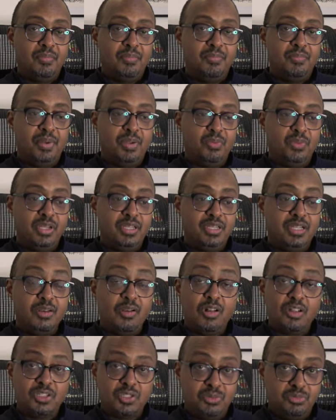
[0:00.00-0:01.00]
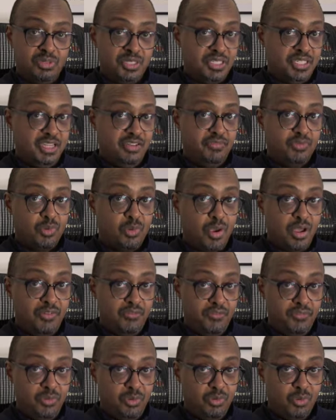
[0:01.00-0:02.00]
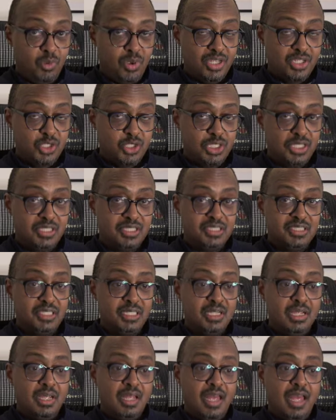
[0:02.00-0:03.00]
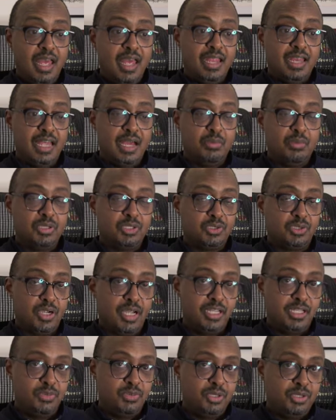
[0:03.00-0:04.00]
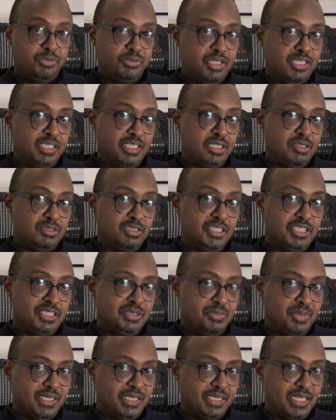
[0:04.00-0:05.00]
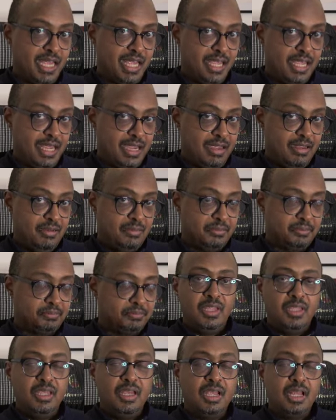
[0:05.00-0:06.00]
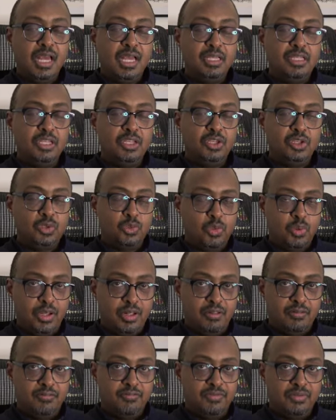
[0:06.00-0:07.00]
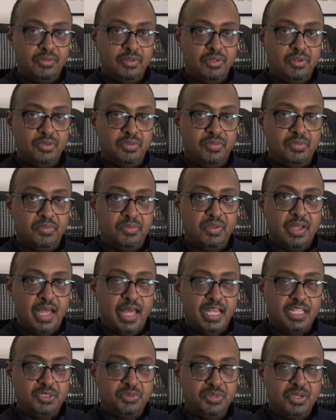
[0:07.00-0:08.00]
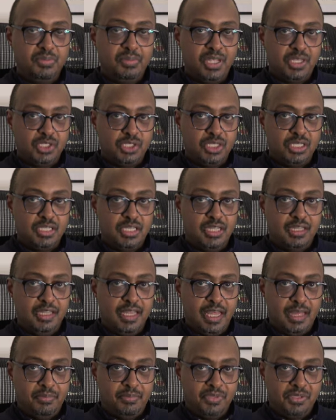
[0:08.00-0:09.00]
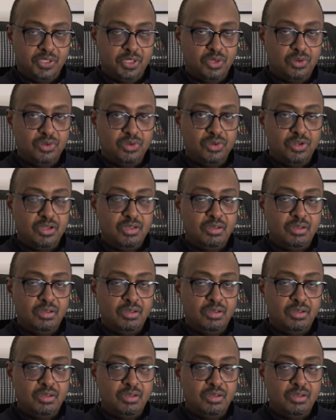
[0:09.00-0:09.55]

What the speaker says: but we did also receive quite a few questions, and I will try to address those as best I can. Yekatit 12, as we mentioned in the episode,